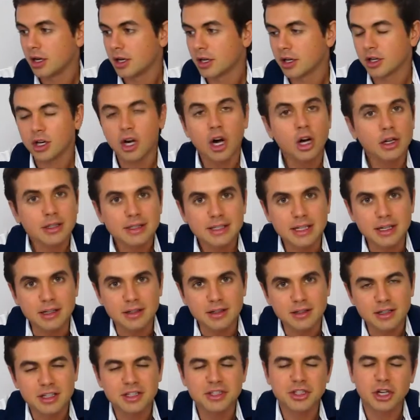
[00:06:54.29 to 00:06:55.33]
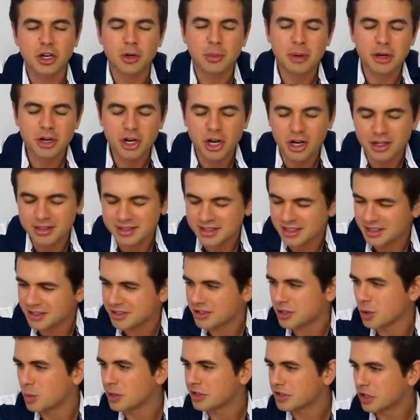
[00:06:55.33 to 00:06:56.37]
Content. Let's talk about content.
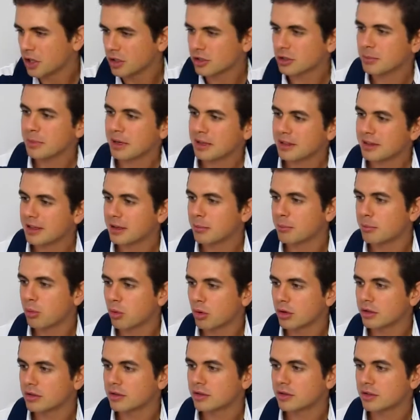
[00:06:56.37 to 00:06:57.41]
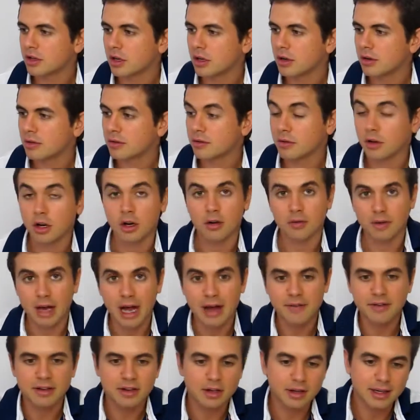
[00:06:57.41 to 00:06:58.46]
So we talked about the importance of
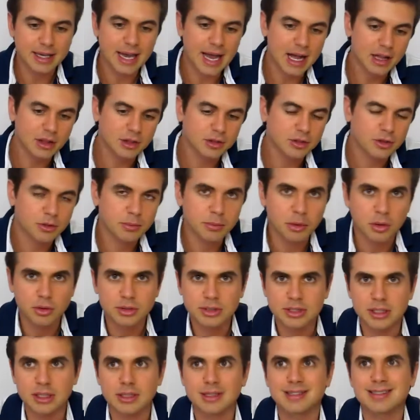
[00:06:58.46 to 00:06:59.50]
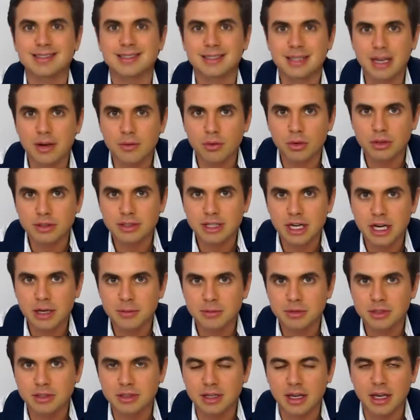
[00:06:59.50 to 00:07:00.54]
having a calendar, posting several
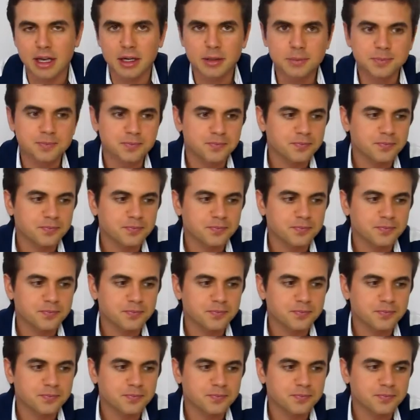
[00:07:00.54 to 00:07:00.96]
times a day.